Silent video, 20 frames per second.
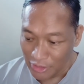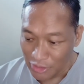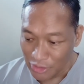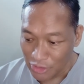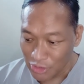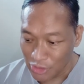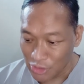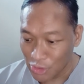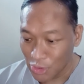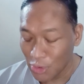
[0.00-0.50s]

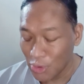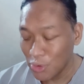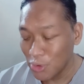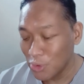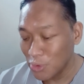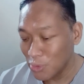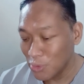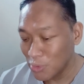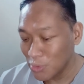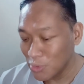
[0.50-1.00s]

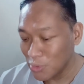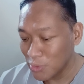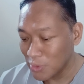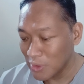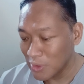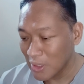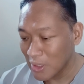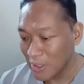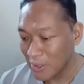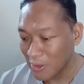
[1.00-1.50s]

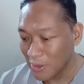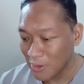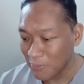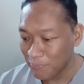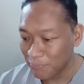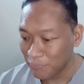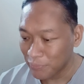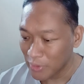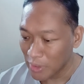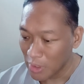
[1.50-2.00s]
So,
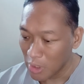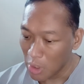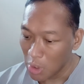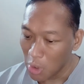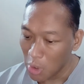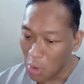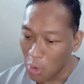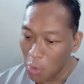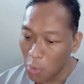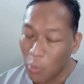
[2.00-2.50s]

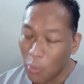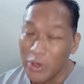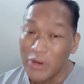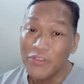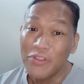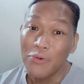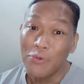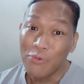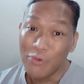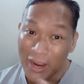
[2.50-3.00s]
one of
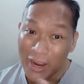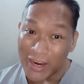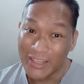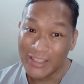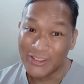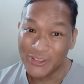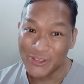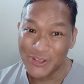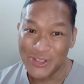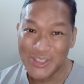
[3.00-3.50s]
the
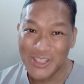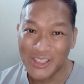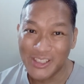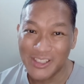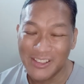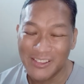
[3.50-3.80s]
writers that